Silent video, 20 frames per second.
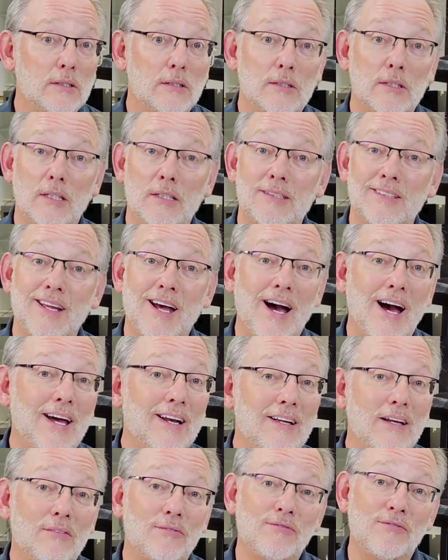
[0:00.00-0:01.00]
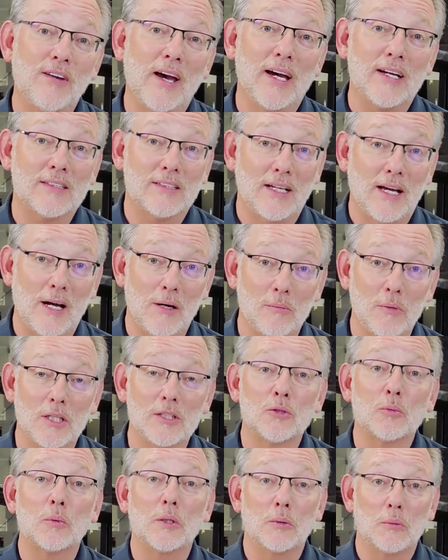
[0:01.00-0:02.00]
did not affect how
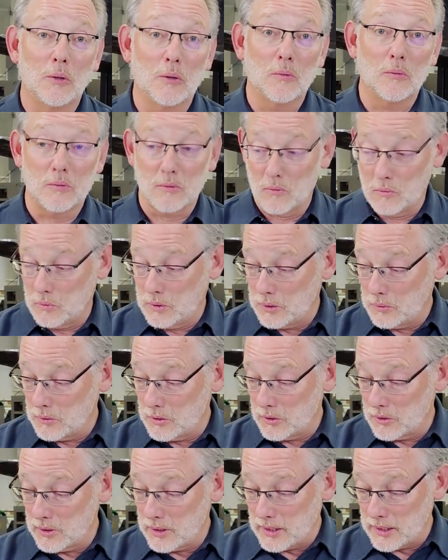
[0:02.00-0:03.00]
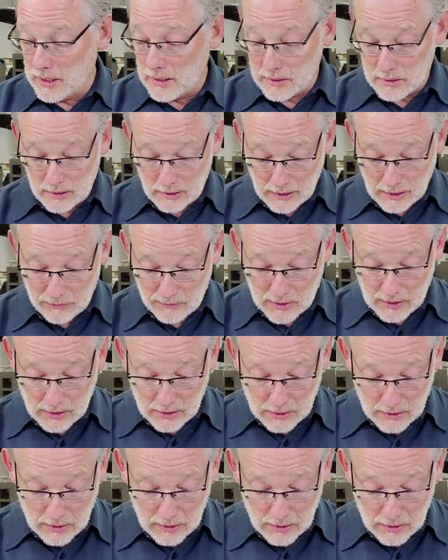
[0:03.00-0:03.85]
much we were, we were uh, lifting.